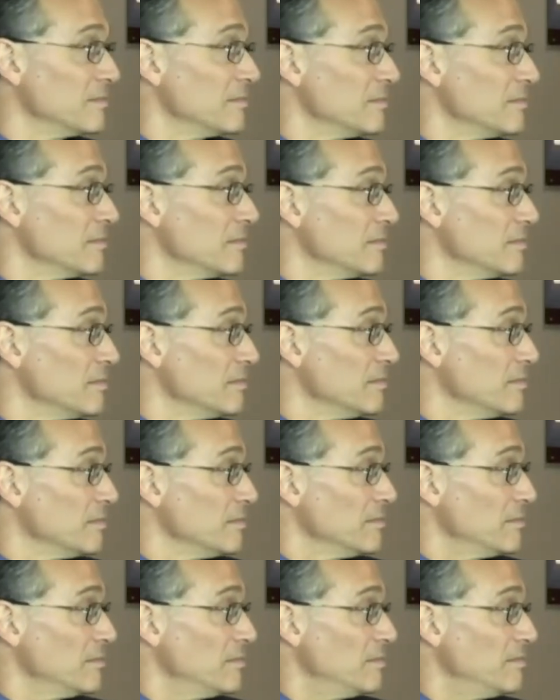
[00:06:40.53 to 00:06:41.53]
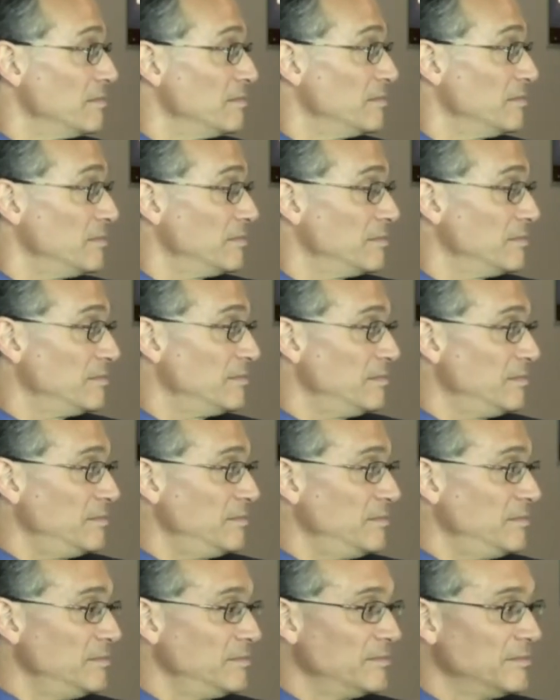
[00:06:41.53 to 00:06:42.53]

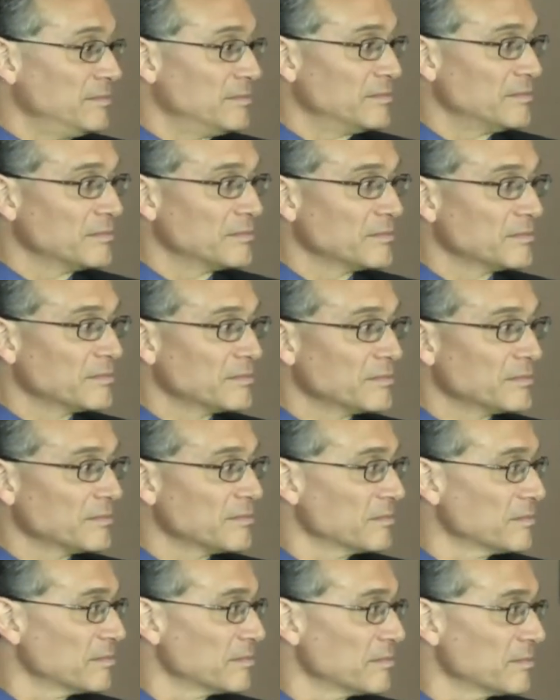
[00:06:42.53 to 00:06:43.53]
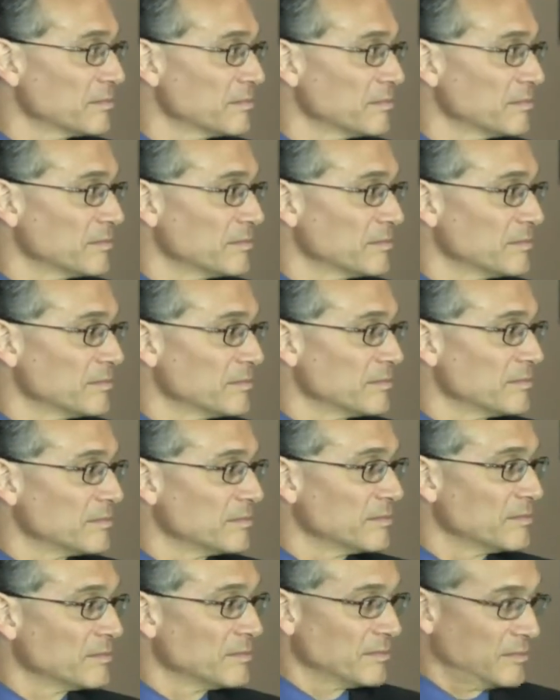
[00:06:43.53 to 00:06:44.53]

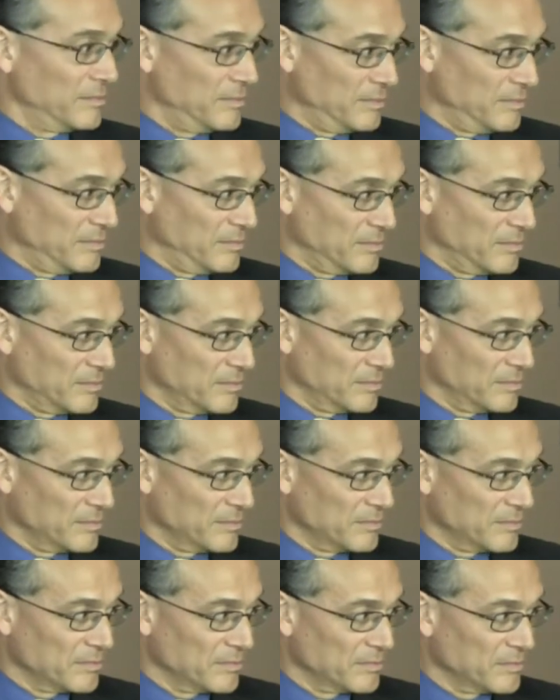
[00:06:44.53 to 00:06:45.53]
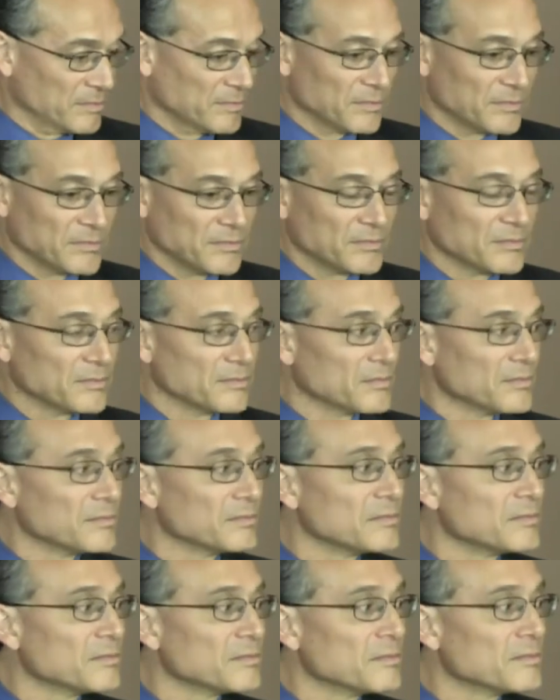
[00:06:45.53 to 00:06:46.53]

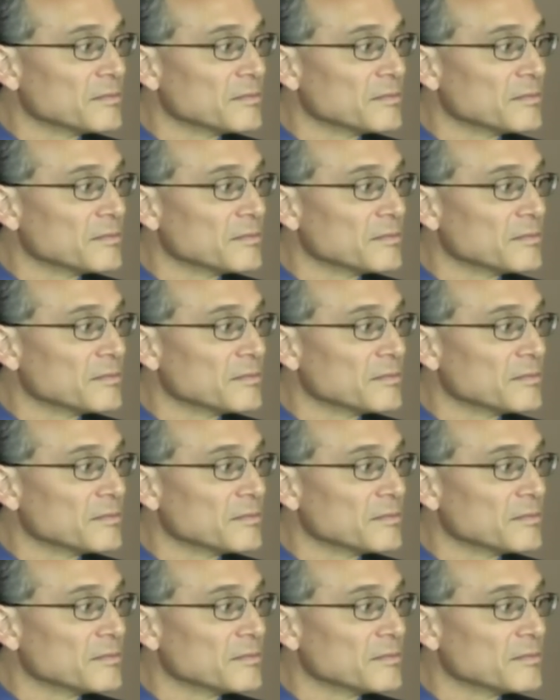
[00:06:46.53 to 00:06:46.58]
(silent)